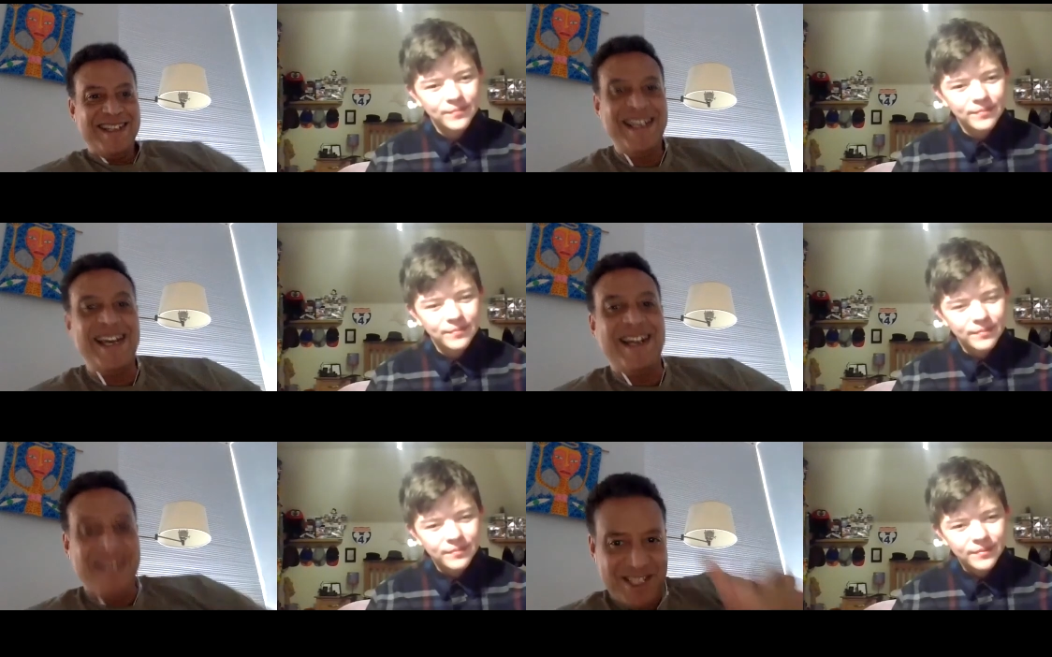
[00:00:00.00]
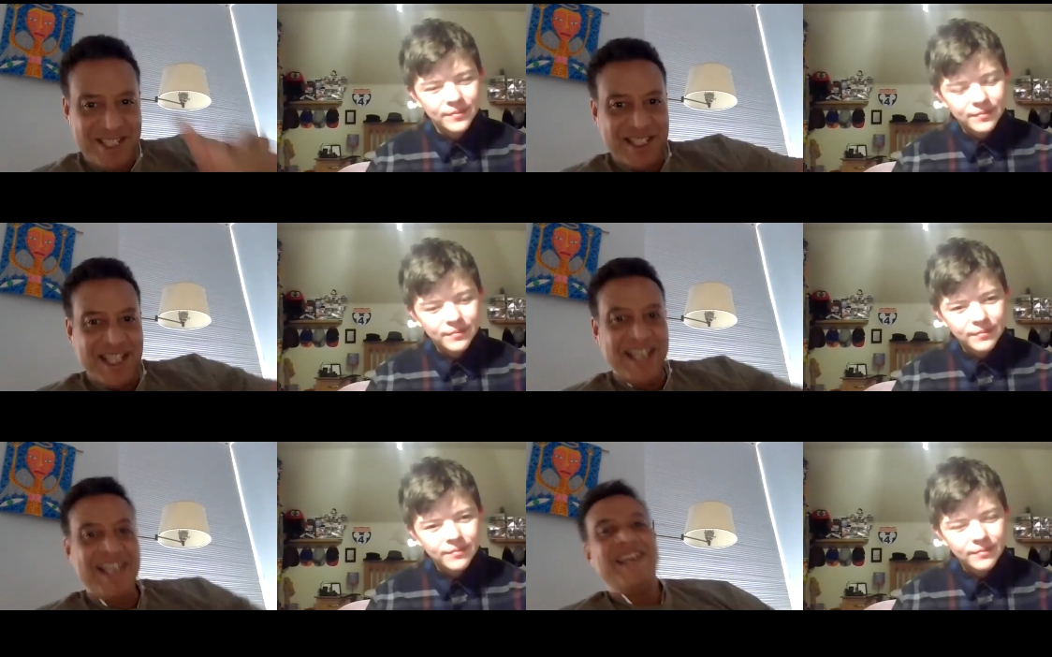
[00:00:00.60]
Speaker 1: yeah. And just
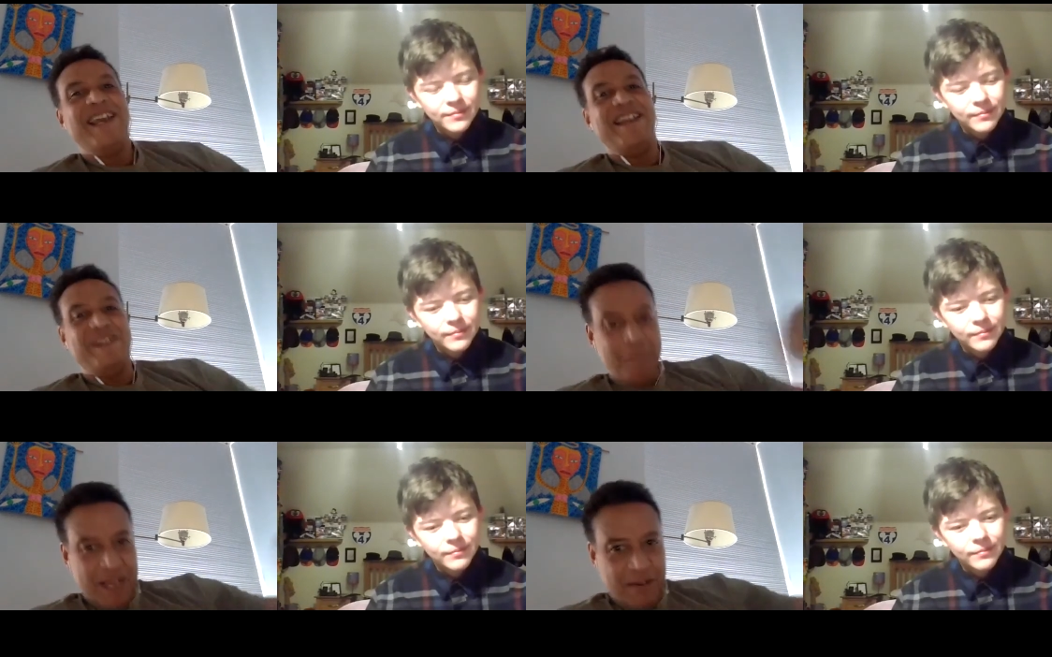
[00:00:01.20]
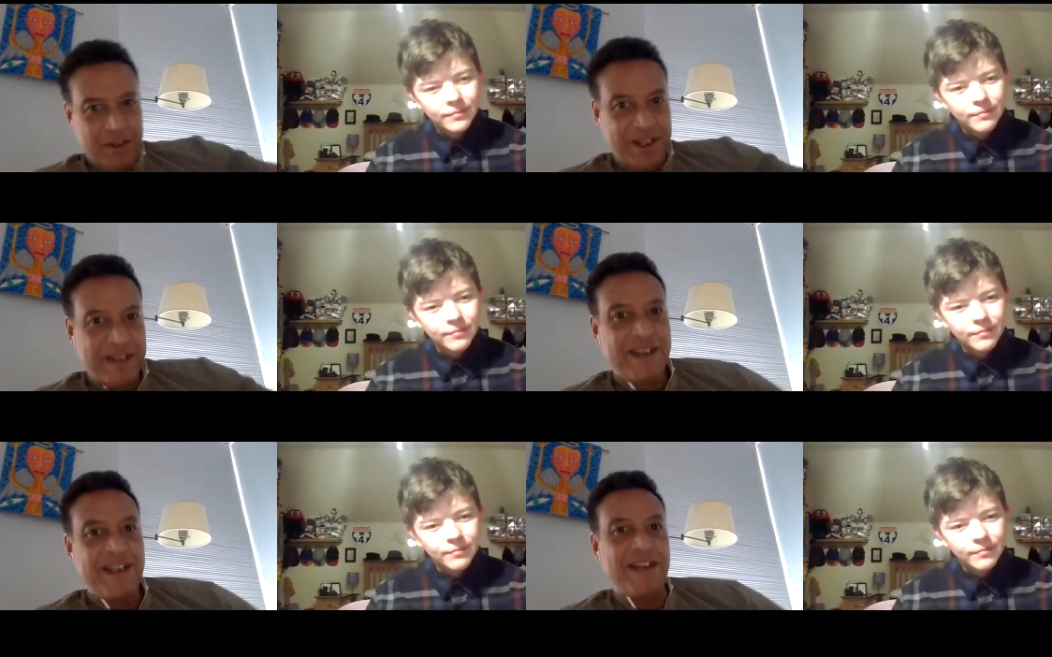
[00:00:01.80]
like, and then bear would
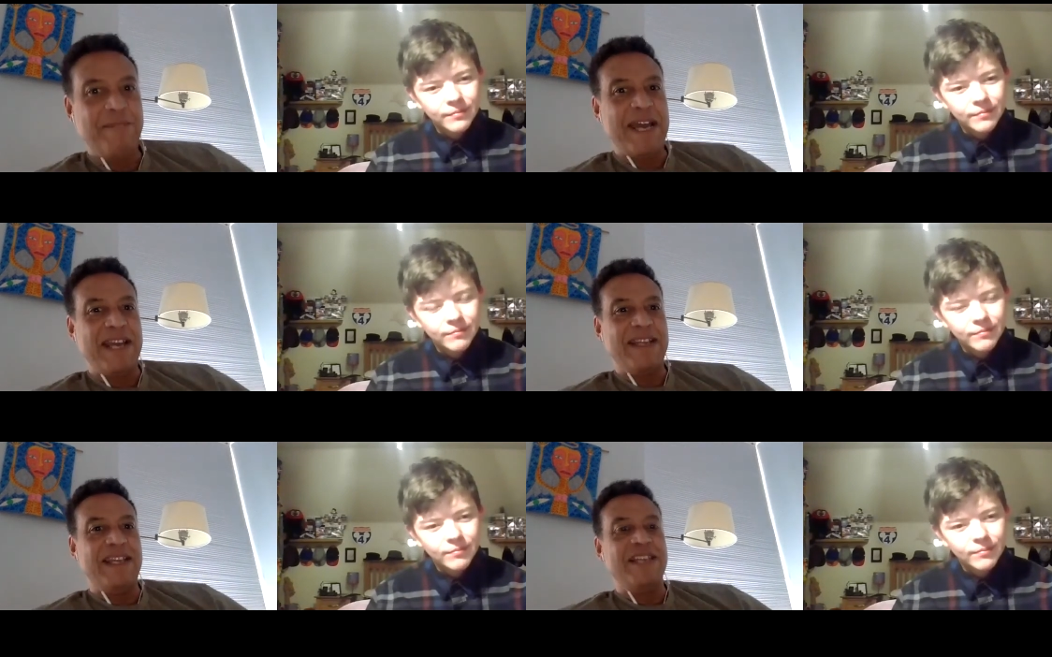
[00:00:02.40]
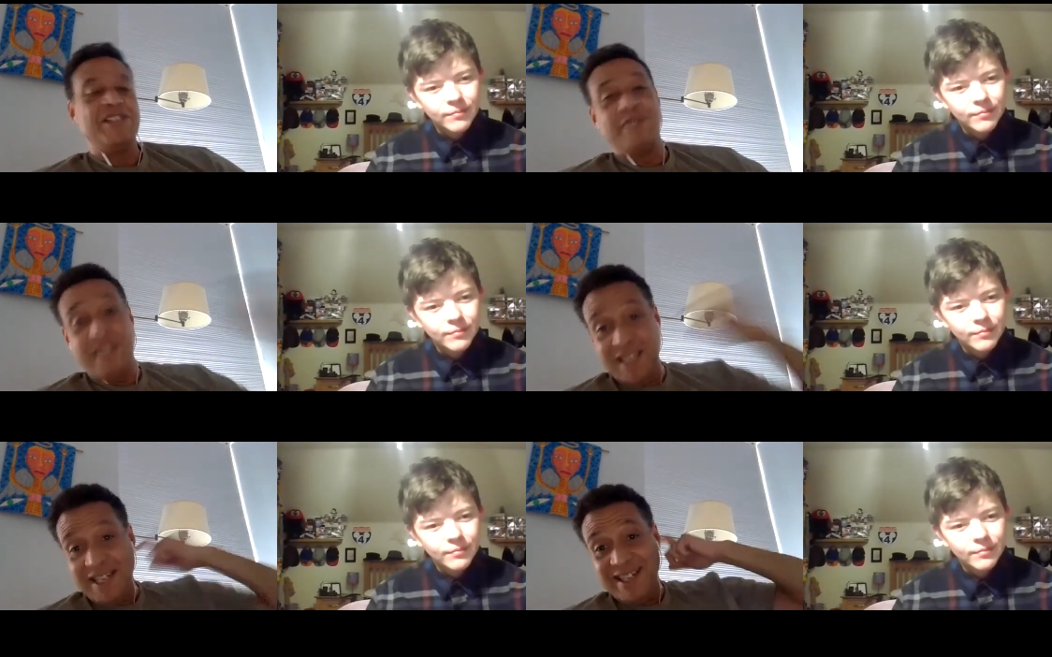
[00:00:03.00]
come back at the end. So
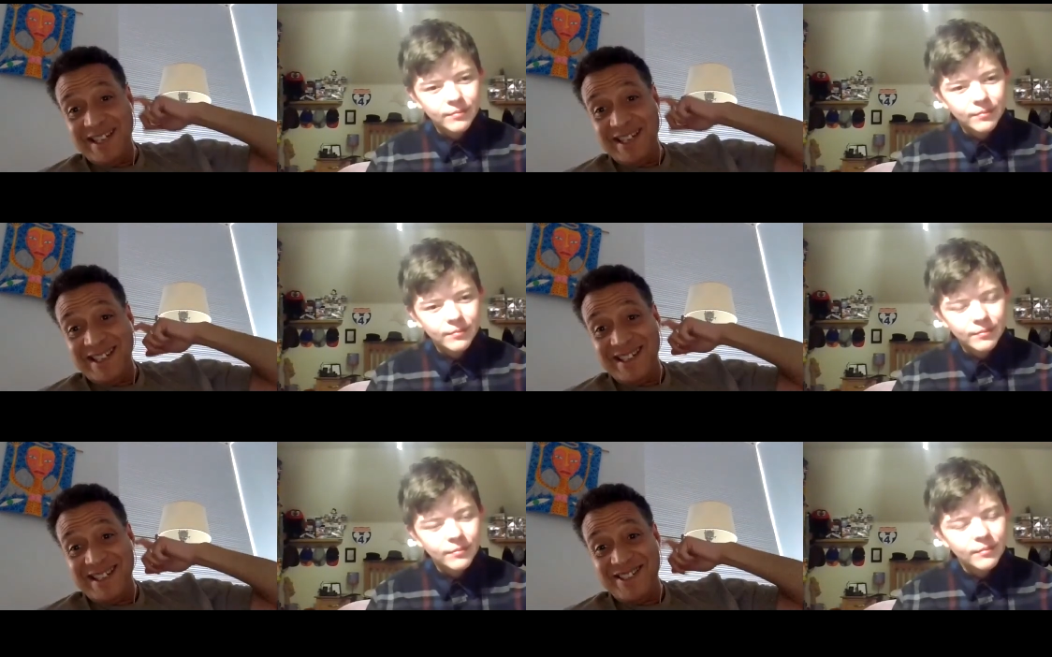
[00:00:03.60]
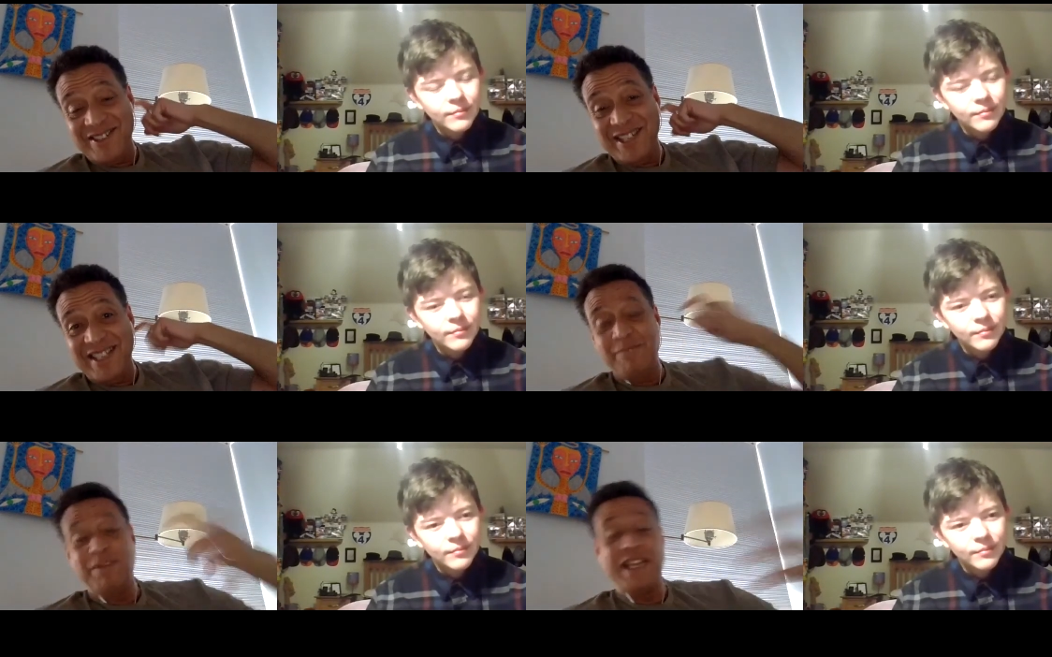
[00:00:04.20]
they, uh, so they,
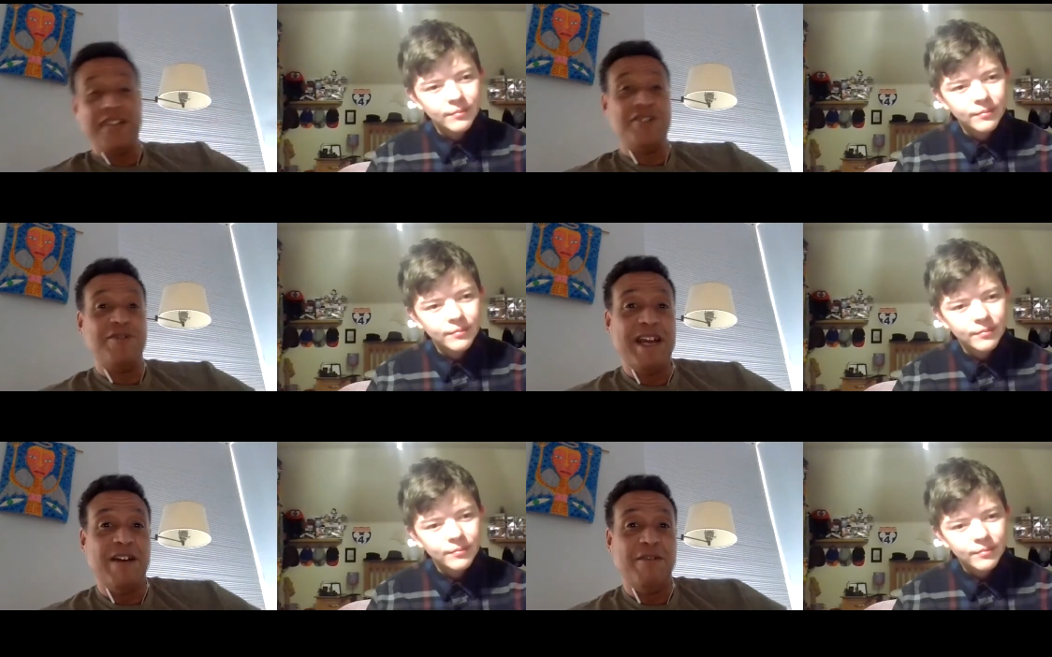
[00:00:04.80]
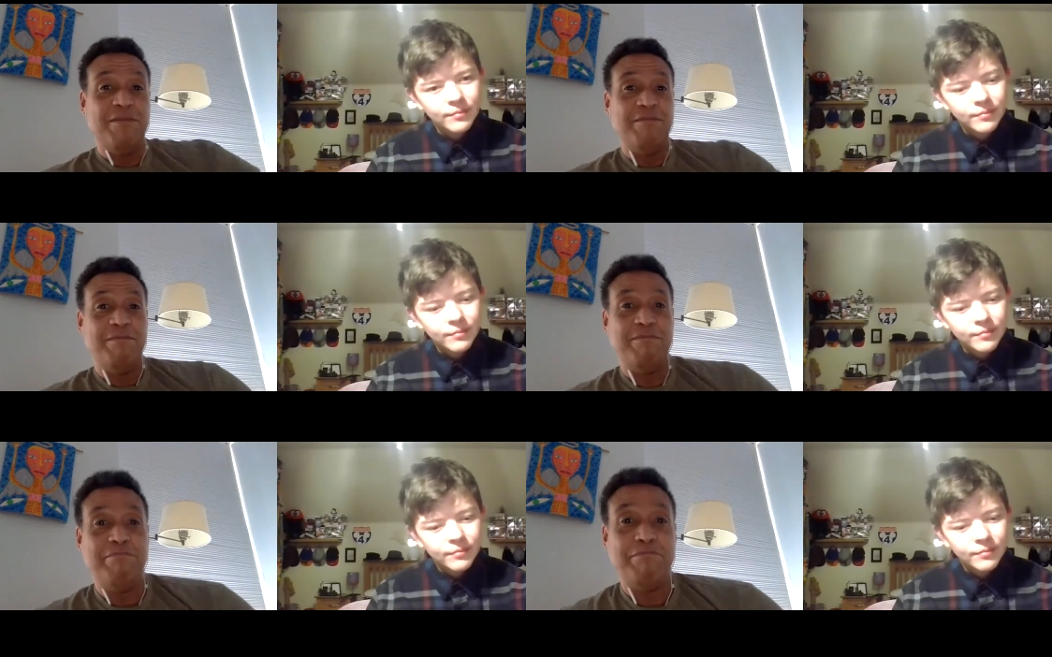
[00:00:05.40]
but that showed how
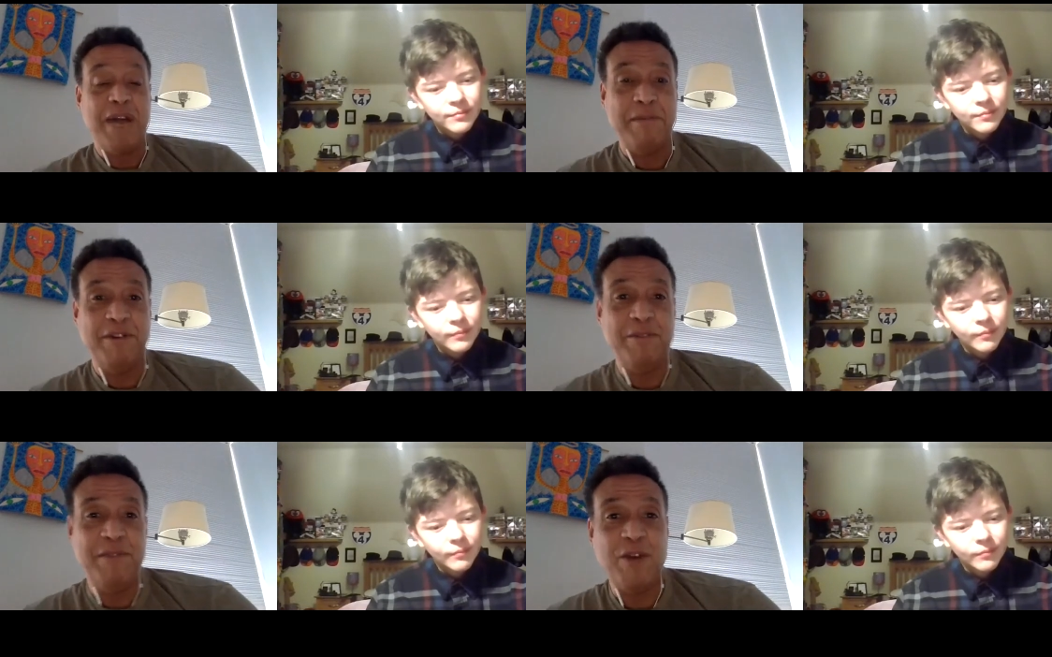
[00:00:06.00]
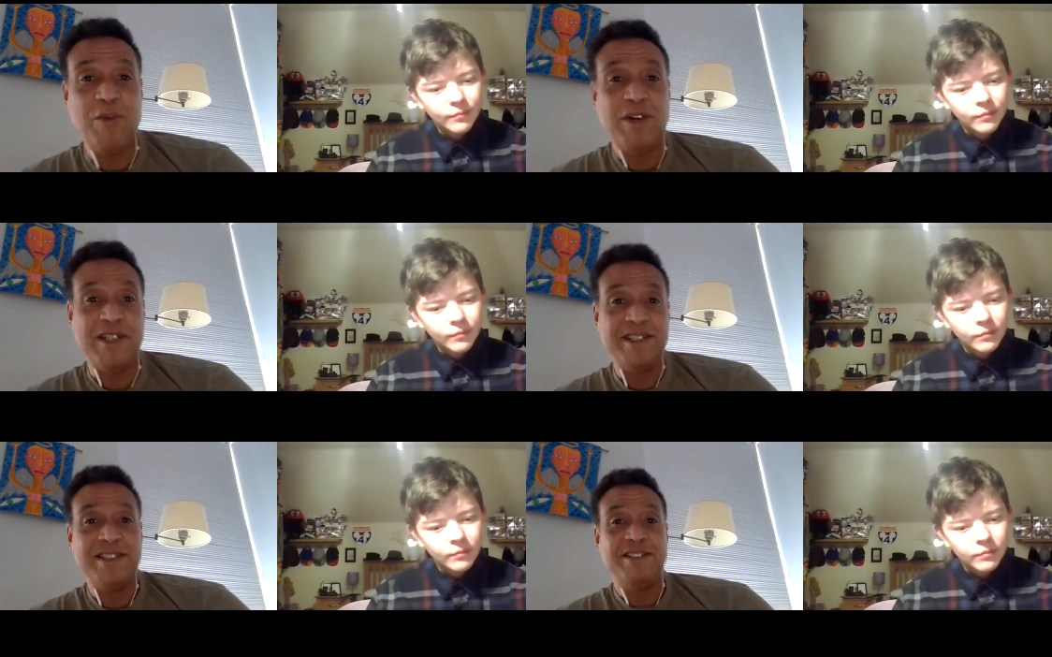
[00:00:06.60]
popular bear
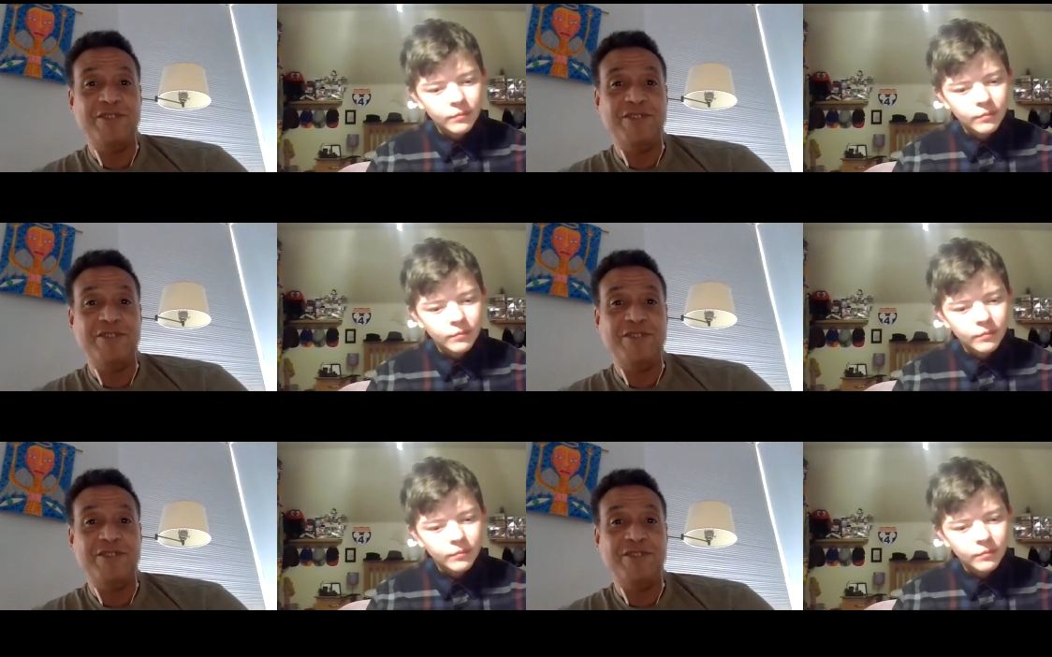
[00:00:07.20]
was to